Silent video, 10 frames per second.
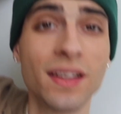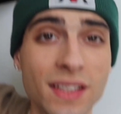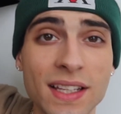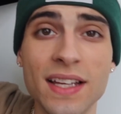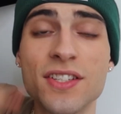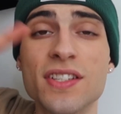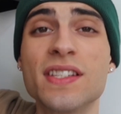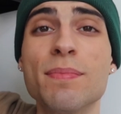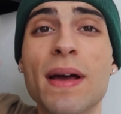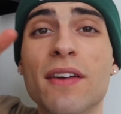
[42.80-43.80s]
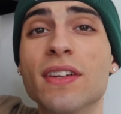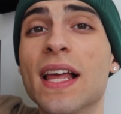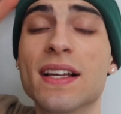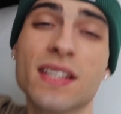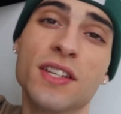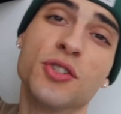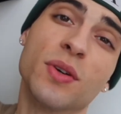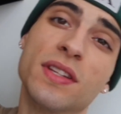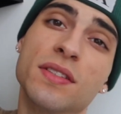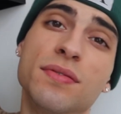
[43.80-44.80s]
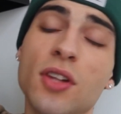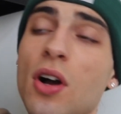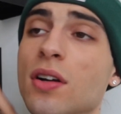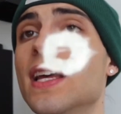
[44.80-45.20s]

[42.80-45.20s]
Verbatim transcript: nonetheless, just sit back, relax, and enjoy this vlog.